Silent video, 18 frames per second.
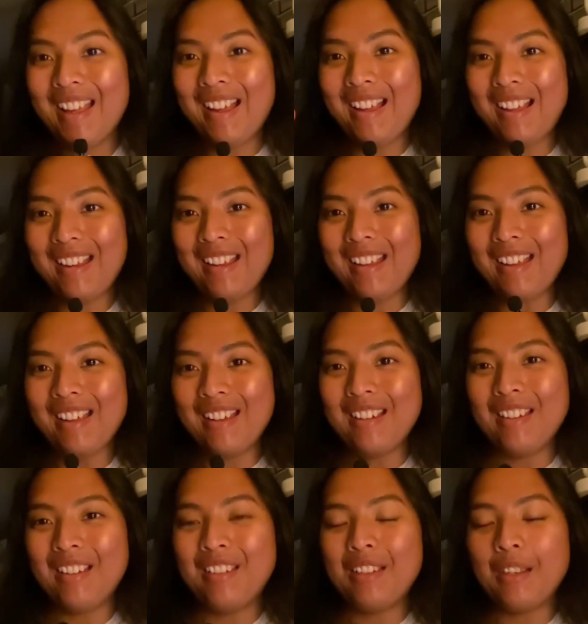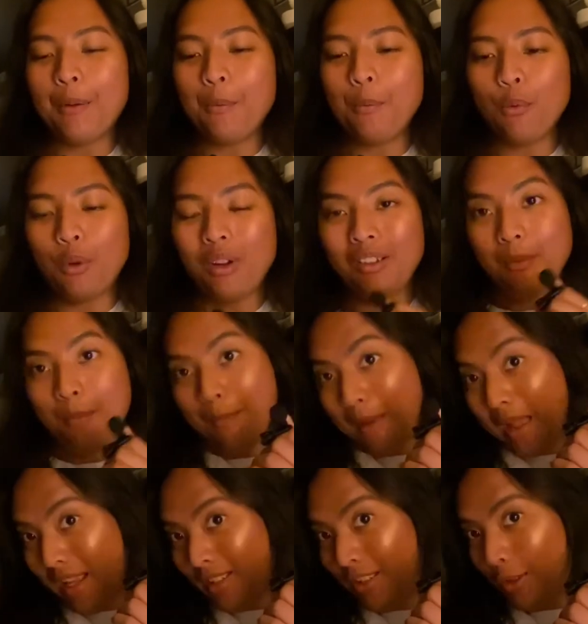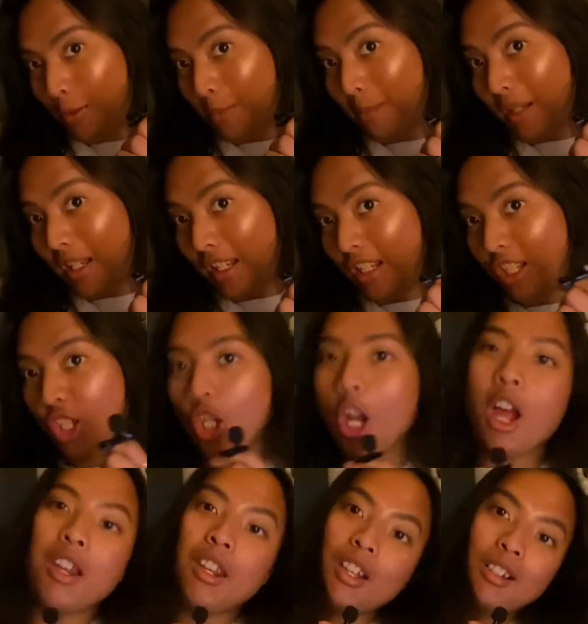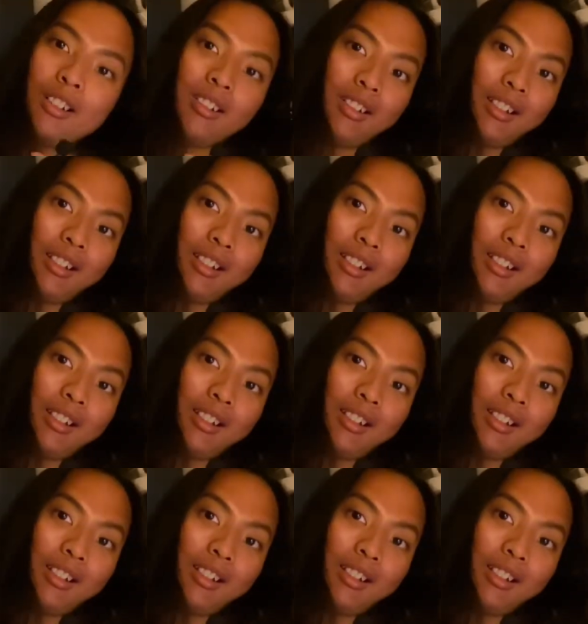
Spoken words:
Hi guys, so welcome back to my channel.